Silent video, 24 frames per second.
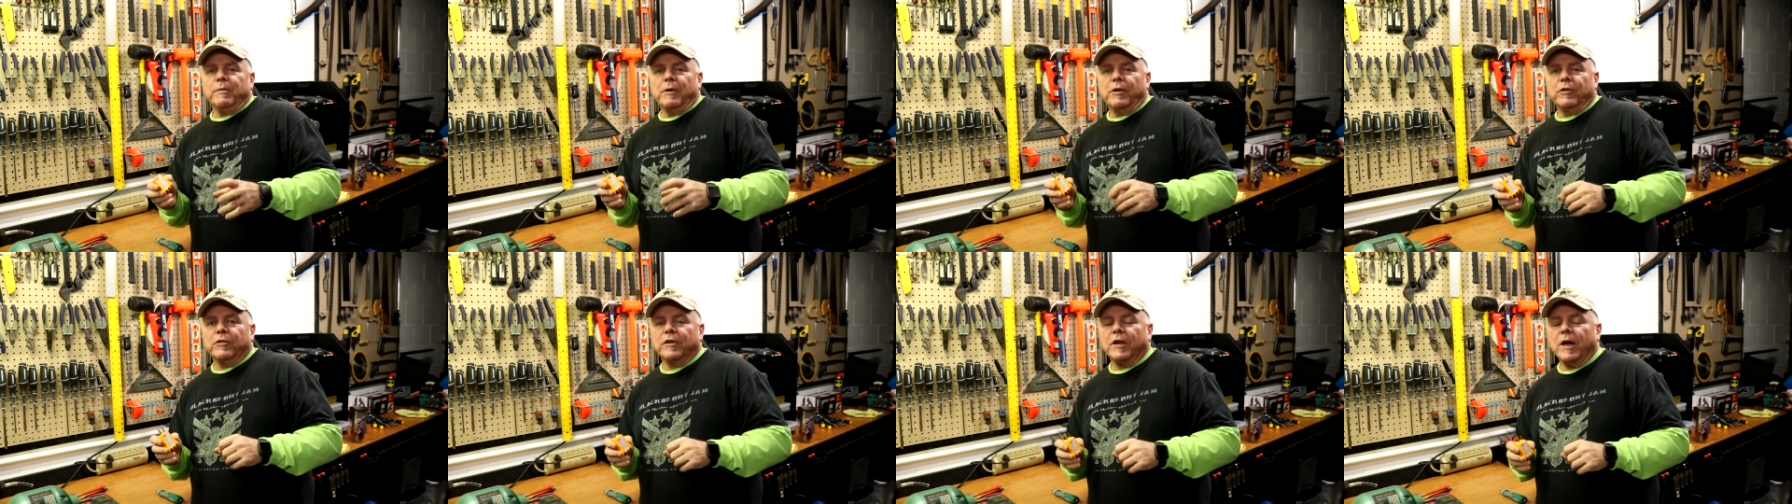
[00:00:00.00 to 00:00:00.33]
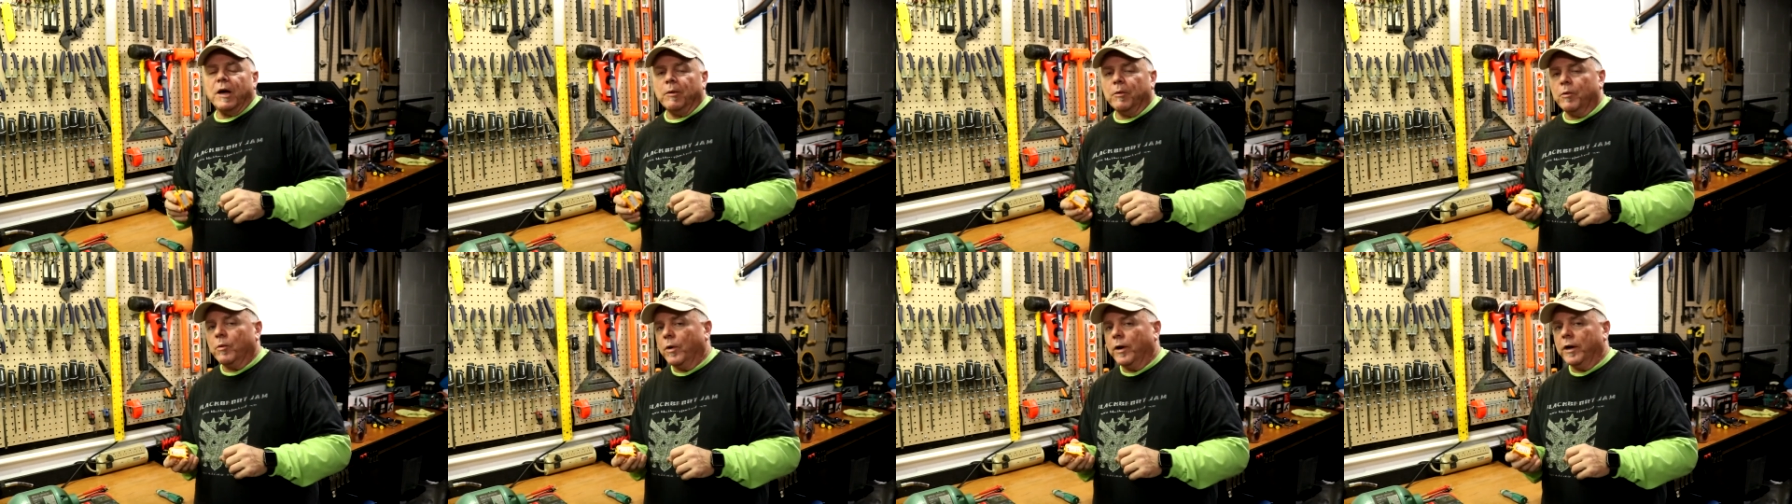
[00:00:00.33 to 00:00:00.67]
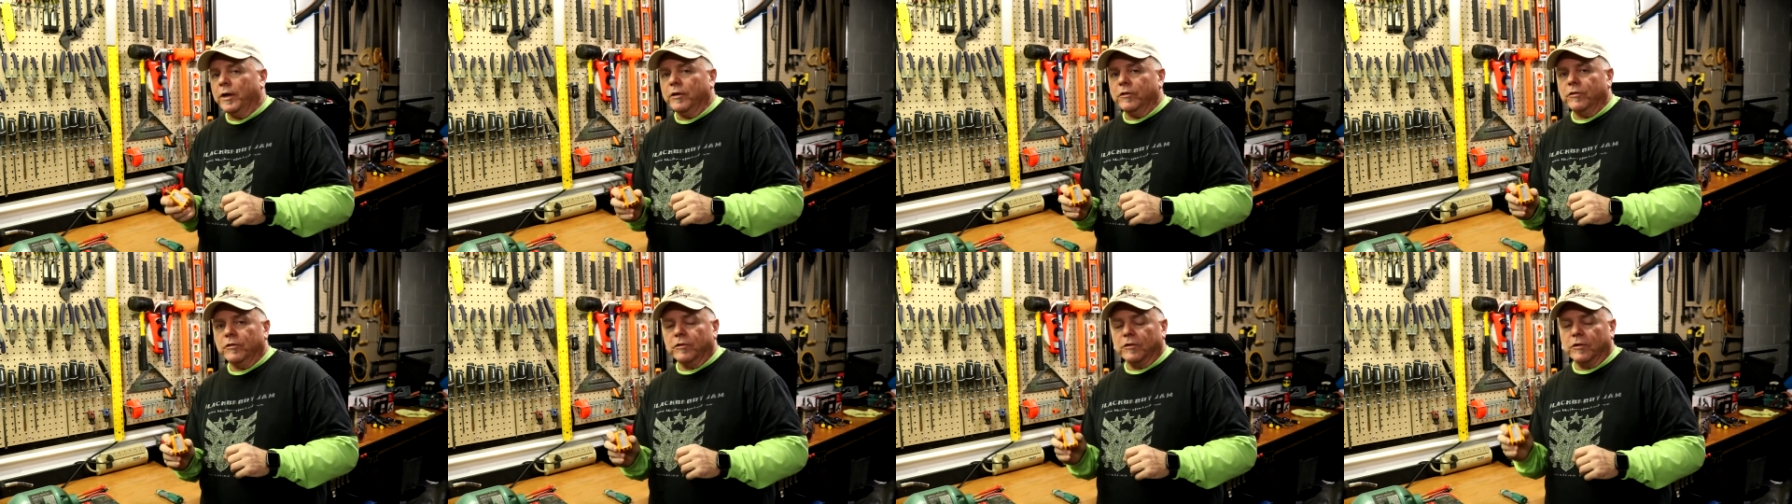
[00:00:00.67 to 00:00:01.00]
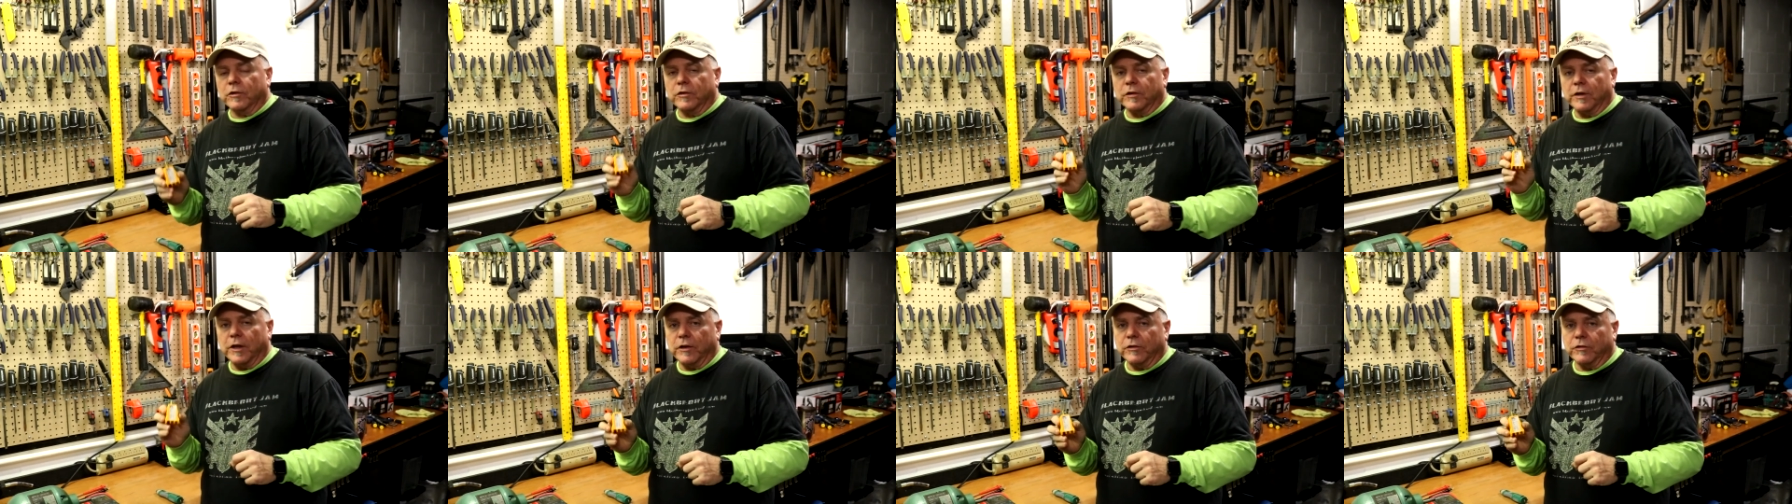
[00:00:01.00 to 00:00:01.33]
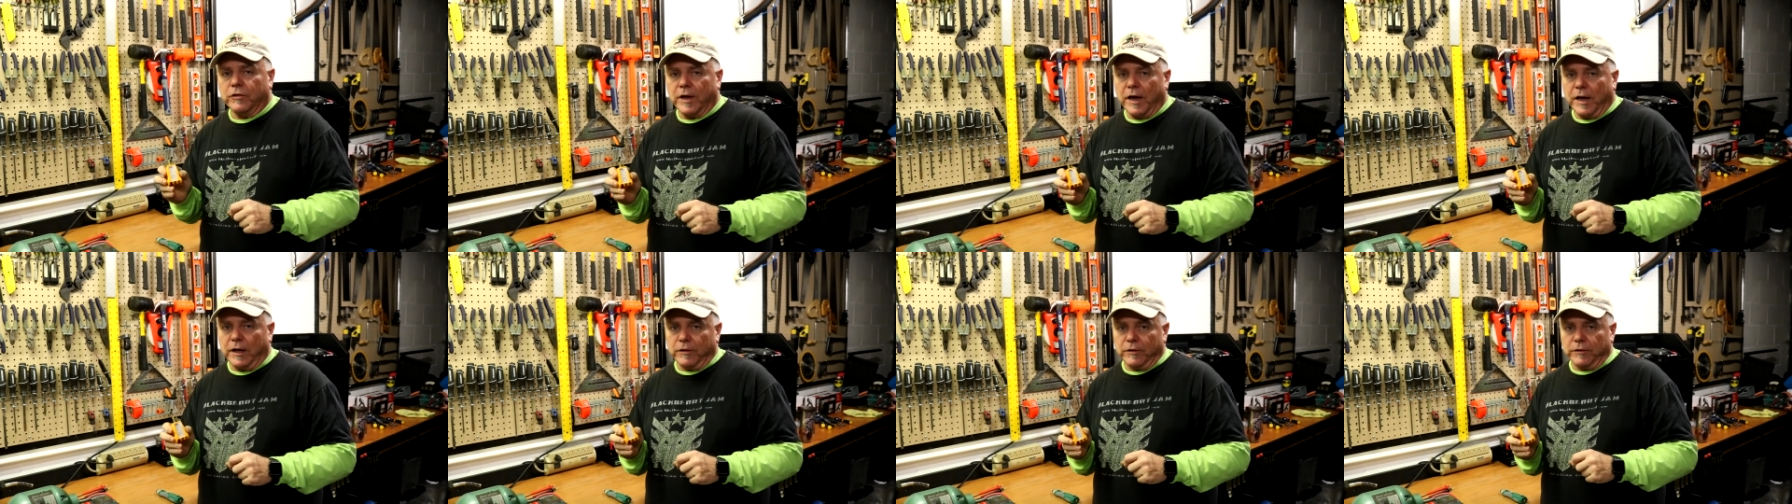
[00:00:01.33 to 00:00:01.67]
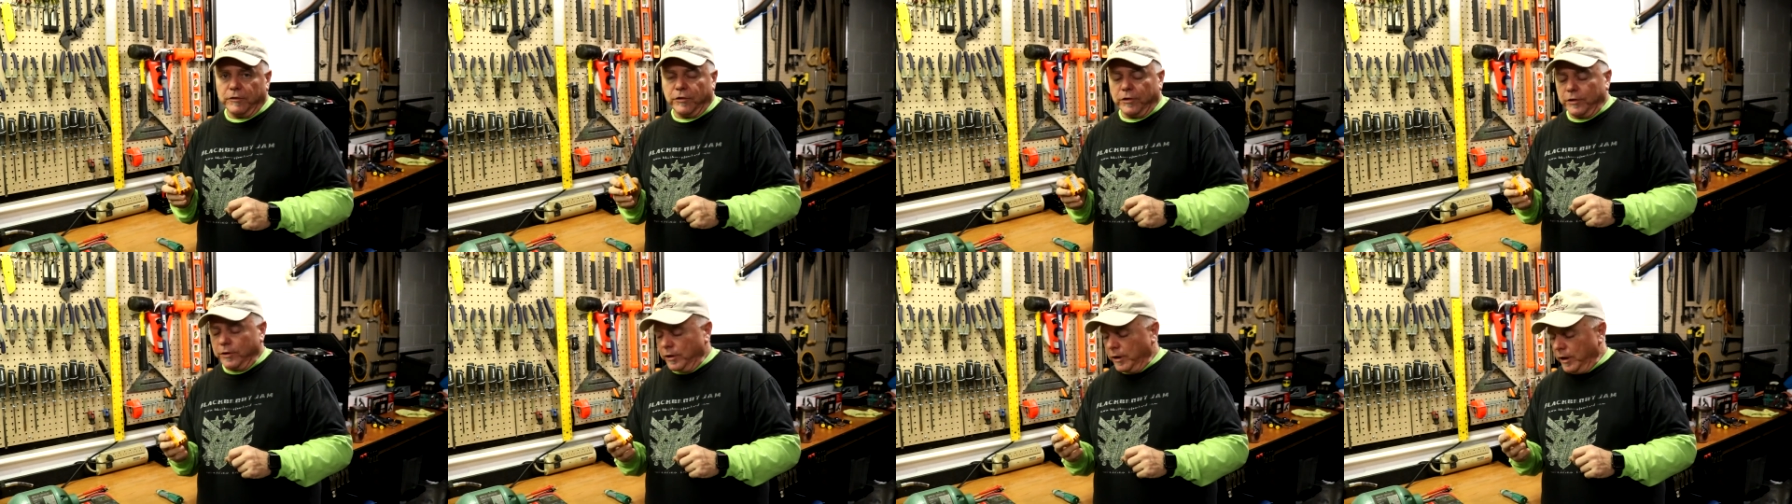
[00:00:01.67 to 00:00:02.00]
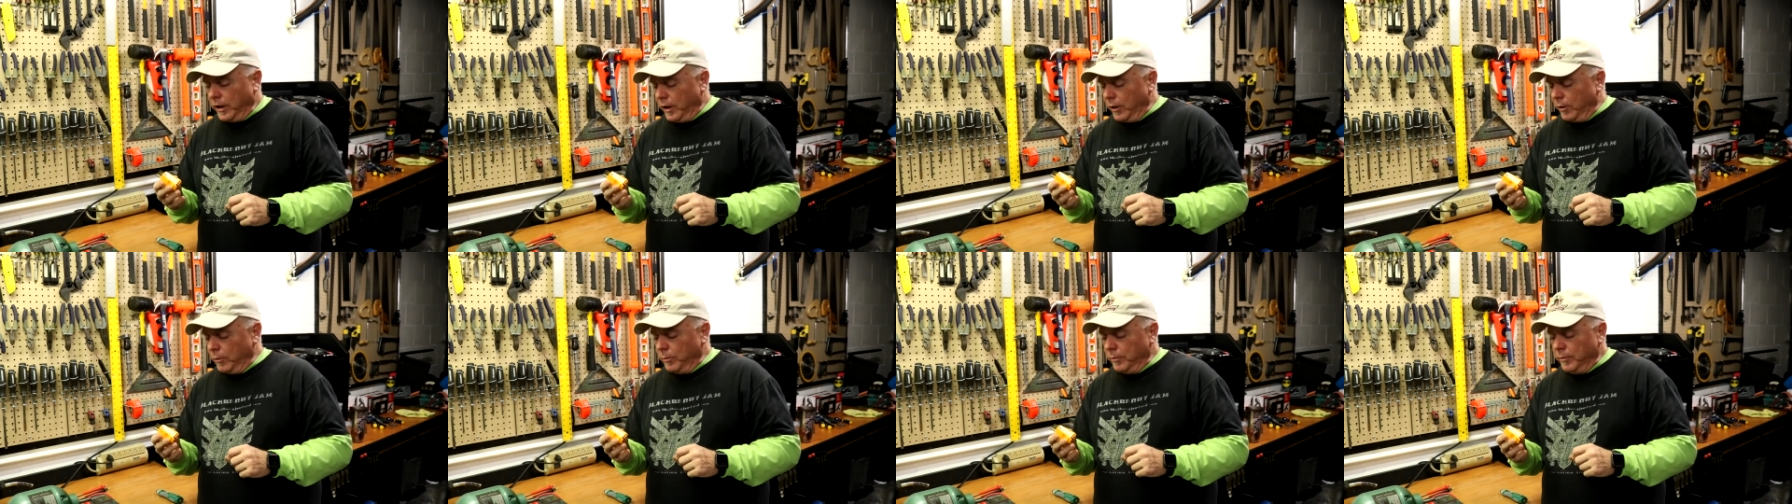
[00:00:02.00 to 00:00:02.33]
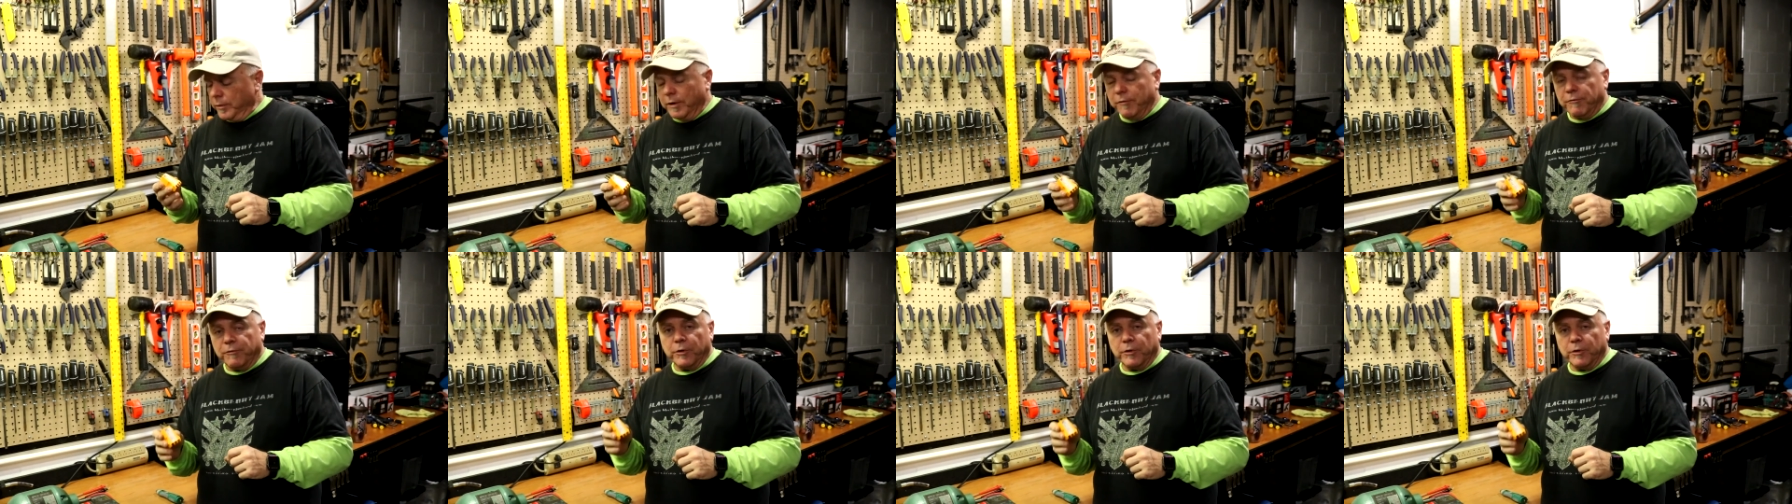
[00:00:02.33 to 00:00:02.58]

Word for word: most common ways to test outlets in your home.